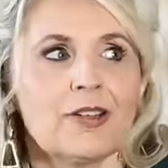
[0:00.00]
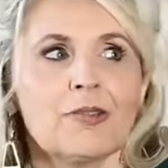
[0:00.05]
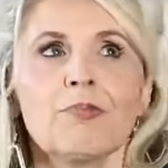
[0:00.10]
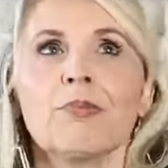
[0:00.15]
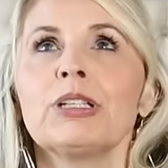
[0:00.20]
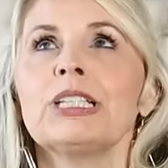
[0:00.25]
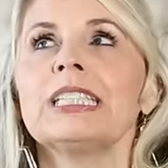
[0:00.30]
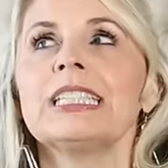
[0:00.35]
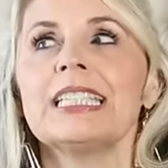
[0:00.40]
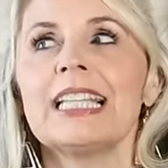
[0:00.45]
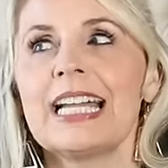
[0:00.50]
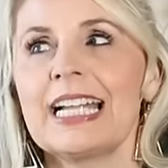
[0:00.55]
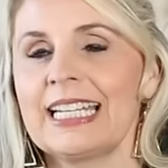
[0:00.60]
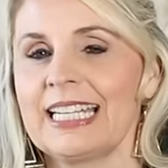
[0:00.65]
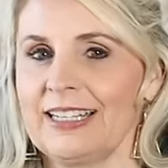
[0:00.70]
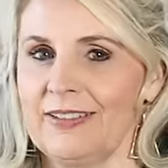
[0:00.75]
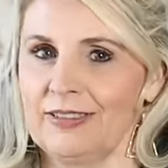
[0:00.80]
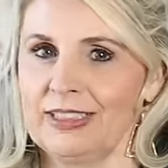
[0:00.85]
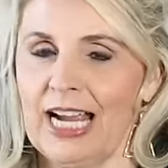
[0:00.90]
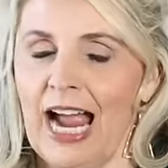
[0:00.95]

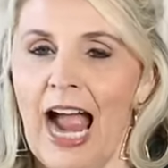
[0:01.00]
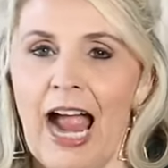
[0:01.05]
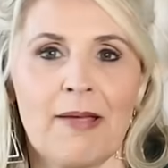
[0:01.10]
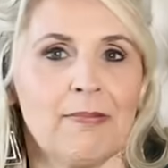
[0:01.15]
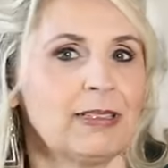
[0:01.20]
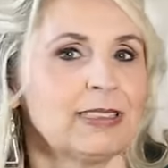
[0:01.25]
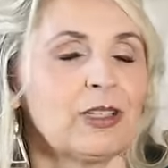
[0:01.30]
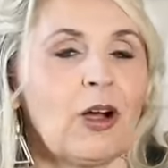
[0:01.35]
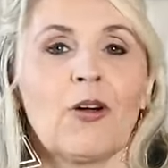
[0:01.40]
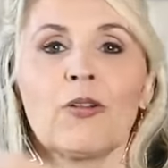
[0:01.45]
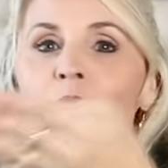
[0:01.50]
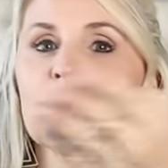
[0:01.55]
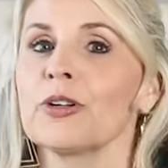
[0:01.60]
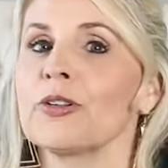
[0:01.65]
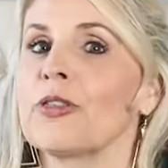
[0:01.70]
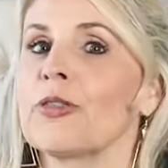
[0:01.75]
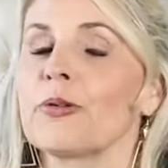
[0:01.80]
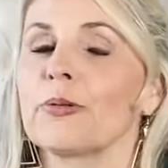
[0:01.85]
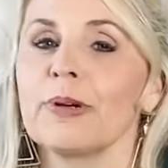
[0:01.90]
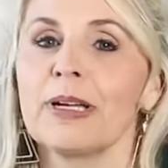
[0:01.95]
plenty of time. That's over
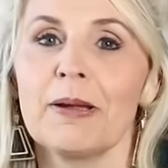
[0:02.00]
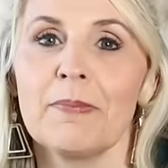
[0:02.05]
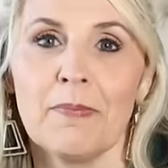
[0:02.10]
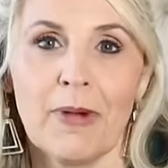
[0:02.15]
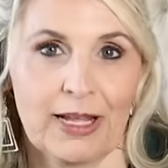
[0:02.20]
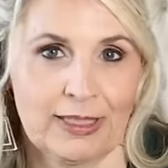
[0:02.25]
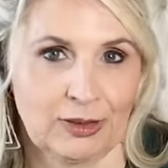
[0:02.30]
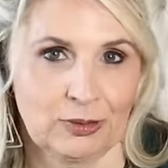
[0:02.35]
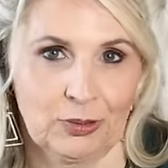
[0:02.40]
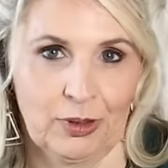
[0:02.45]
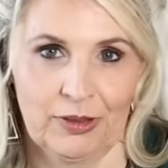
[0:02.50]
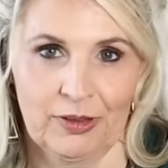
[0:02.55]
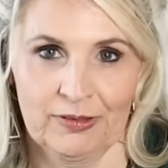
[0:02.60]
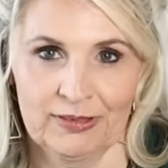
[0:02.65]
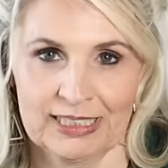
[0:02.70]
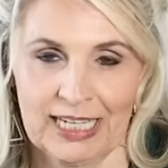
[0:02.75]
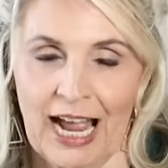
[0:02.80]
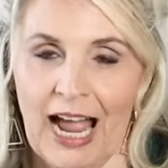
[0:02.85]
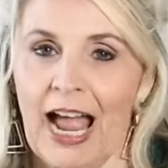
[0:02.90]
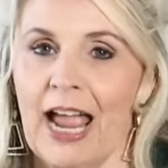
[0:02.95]
three months worth of
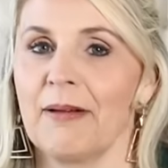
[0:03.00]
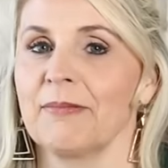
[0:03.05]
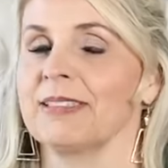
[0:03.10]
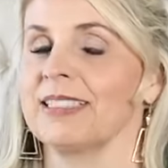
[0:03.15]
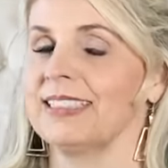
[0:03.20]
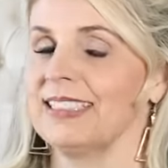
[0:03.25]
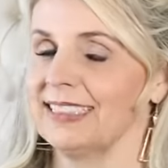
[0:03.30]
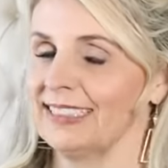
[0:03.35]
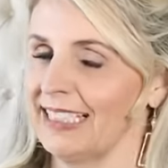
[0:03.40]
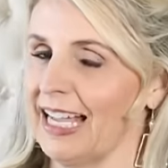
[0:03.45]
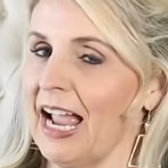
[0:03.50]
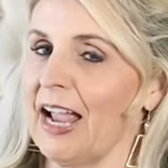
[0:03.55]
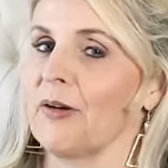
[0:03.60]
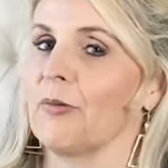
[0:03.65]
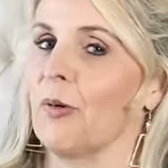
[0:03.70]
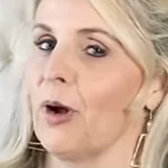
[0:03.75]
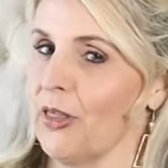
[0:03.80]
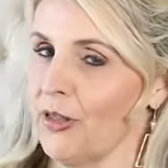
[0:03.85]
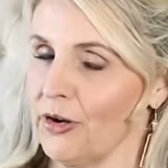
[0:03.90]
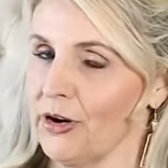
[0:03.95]
time to decide
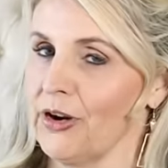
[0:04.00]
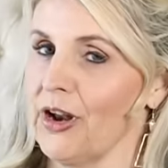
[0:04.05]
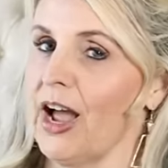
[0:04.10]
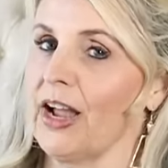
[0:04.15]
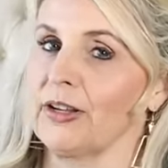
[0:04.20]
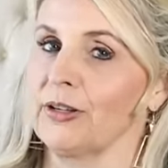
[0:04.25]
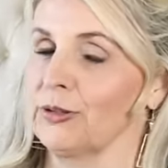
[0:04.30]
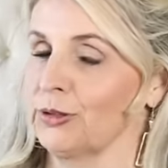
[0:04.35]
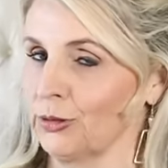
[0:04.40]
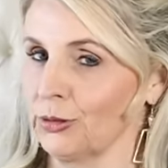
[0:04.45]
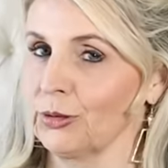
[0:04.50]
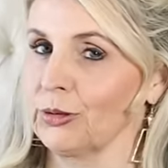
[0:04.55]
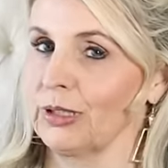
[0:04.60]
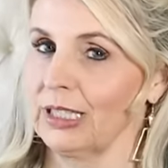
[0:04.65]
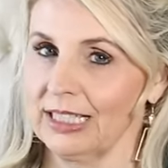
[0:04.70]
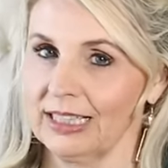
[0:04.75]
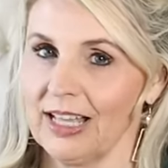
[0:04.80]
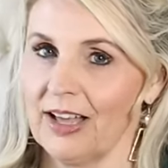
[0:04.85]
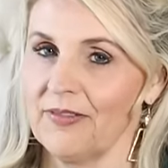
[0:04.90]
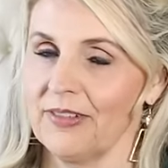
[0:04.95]
whether or not you
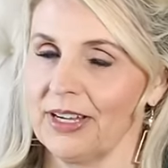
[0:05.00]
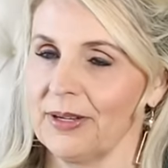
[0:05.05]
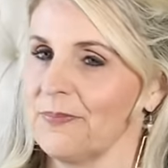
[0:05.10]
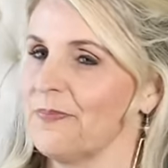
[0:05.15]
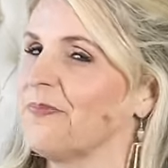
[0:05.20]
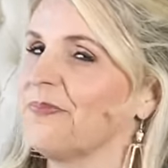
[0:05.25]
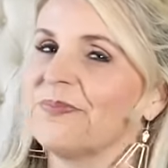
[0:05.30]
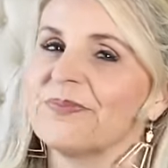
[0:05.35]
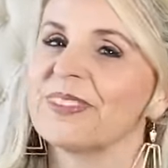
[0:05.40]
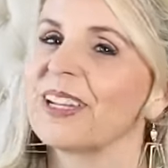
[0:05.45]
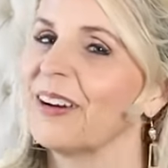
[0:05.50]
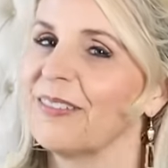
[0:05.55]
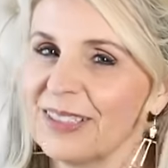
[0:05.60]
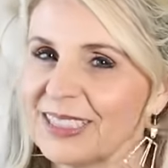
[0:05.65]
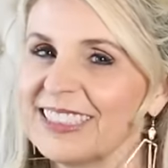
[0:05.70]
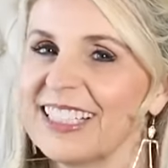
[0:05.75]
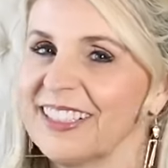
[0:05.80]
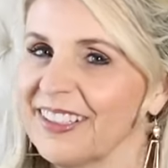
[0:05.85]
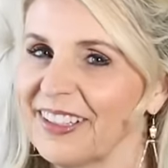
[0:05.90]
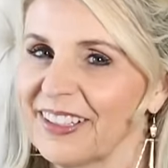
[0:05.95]
truly love it
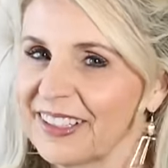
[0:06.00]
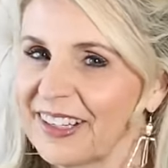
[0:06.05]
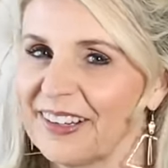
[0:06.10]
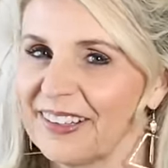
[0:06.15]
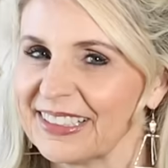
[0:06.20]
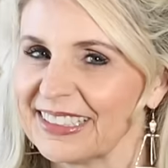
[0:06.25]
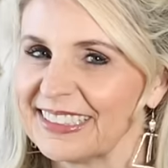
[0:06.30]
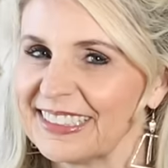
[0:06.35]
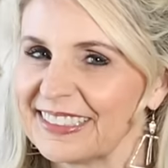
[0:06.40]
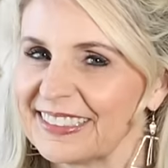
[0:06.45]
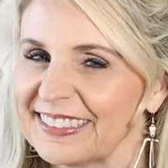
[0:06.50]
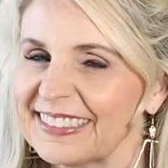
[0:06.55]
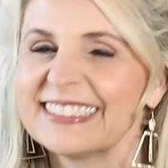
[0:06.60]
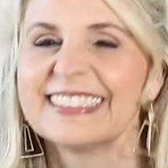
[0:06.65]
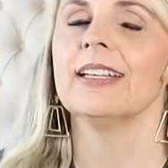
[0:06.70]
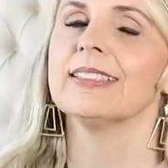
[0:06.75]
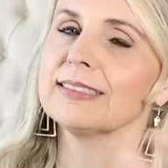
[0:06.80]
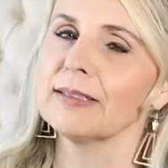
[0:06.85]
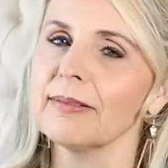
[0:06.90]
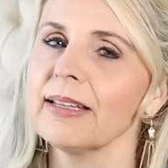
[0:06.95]
which I know you're going to.
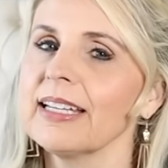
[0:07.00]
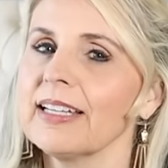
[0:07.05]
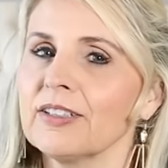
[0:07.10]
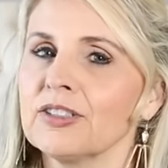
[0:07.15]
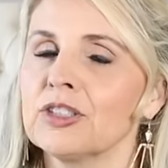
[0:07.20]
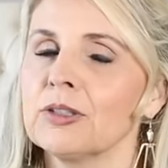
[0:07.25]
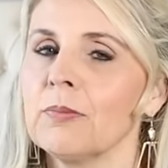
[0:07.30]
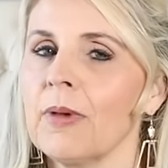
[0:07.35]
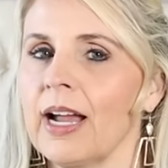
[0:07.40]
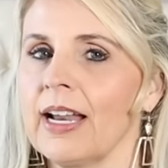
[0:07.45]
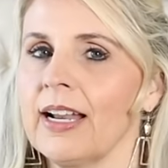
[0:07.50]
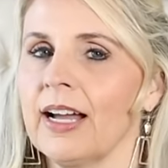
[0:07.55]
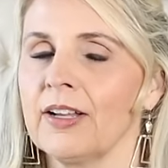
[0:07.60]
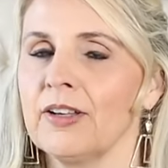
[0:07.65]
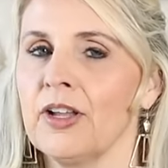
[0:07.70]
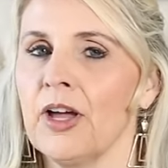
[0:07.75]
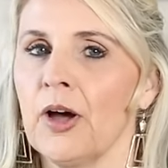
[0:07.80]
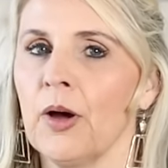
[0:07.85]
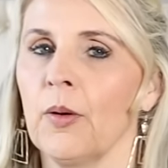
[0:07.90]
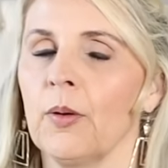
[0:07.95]
And something else you might not
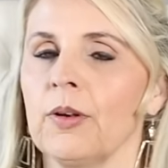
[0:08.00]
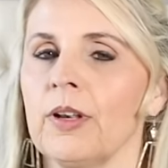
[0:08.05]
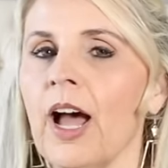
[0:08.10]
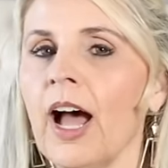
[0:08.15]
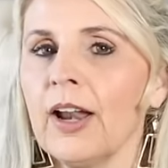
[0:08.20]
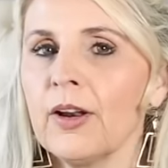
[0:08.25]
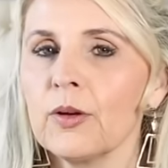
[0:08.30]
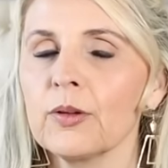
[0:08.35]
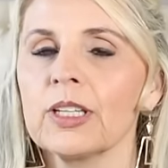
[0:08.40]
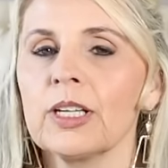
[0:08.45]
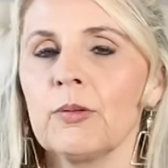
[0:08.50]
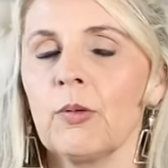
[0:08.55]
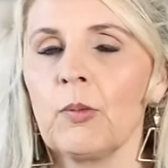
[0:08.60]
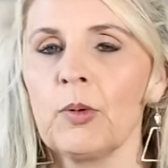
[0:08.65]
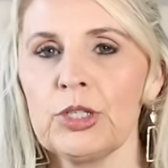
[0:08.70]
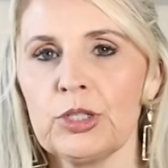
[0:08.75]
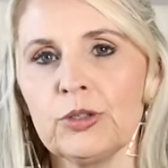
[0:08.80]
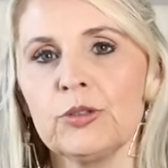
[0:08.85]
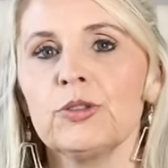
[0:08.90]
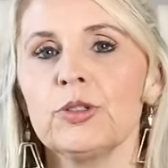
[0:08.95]
know, not only
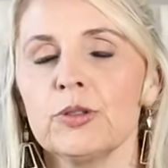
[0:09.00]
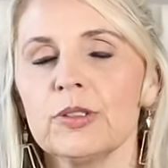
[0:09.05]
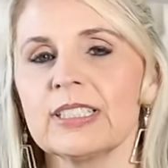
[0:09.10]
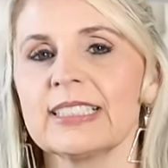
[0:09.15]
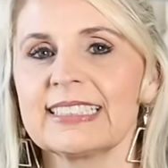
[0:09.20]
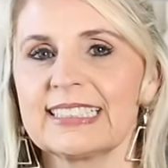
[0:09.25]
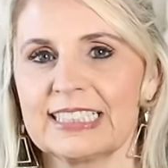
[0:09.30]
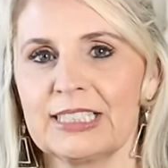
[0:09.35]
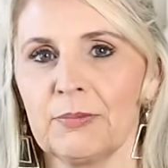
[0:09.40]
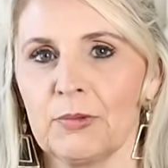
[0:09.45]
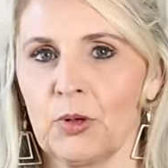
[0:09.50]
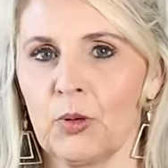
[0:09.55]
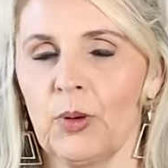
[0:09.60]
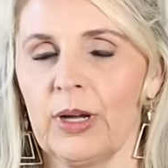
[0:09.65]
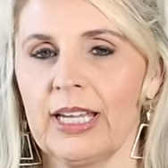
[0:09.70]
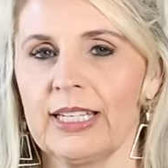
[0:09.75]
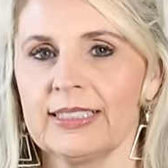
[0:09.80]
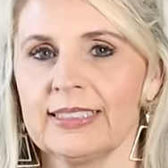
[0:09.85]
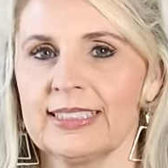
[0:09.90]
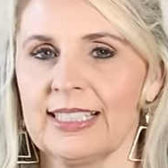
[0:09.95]
when you do the sleep
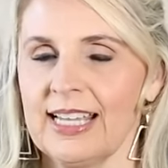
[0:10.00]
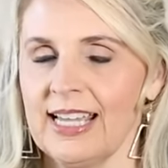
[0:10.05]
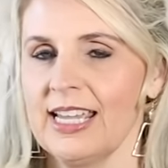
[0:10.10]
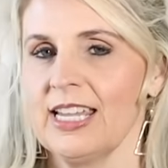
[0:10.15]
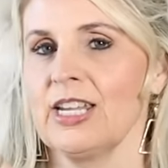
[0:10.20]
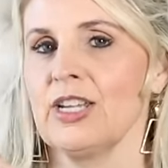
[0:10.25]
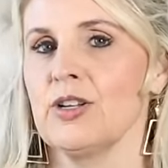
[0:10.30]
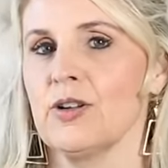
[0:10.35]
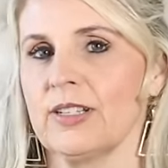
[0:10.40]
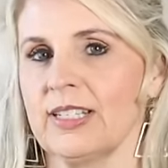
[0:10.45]
quiz, you know,